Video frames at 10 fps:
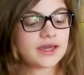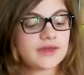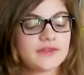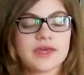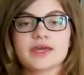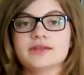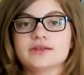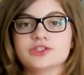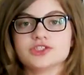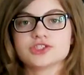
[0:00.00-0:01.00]
and
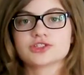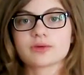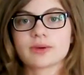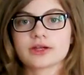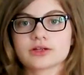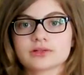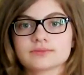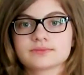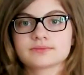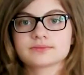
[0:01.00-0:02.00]
then G sharp minor,
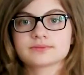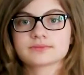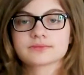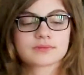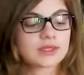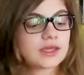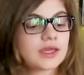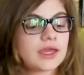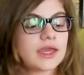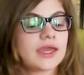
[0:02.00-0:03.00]

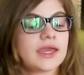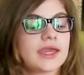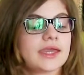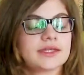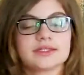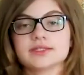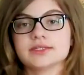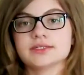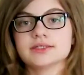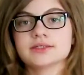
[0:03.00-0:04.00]
and
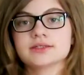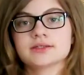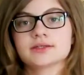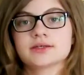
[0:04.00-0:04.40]
E,